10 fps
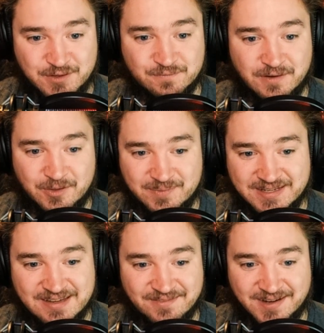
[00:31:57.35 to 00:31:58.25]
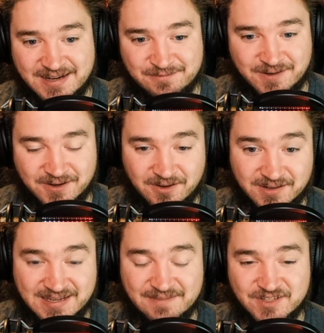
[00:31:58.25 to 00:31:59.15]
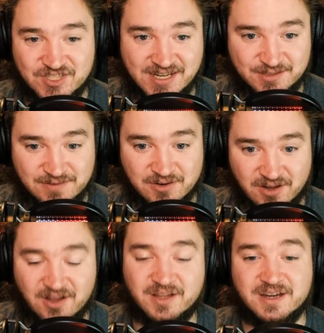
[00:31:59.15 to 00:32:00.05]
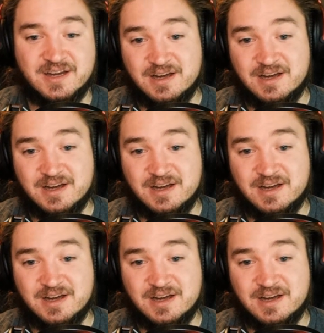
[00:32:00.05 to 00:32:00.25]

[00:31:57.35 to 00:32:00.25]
You can follow me, Kevin Knight, at Falcoholic Kevin. Check out the Falcoholic